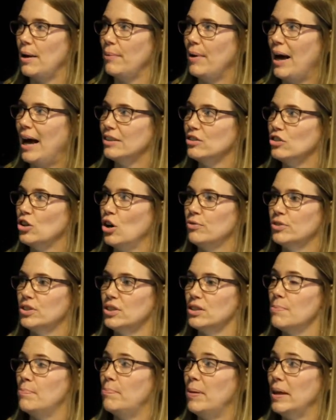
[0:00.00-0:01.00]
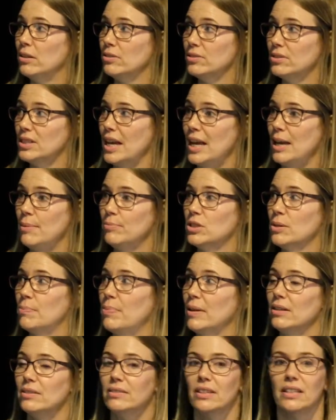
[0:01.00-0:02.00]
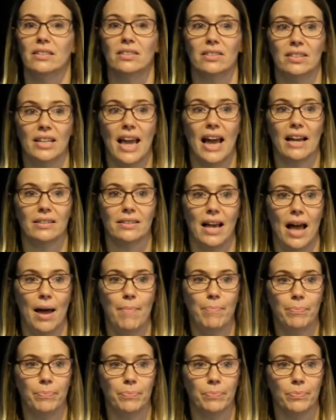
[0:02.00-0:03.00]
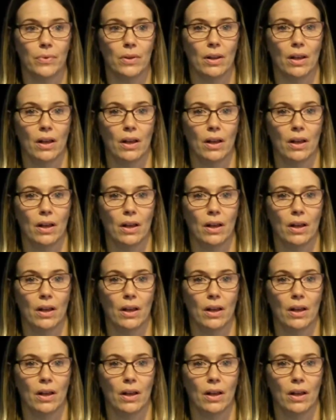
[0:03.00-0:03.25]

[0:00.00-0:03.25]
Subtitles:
they were handed over to the build team to build in the CXM.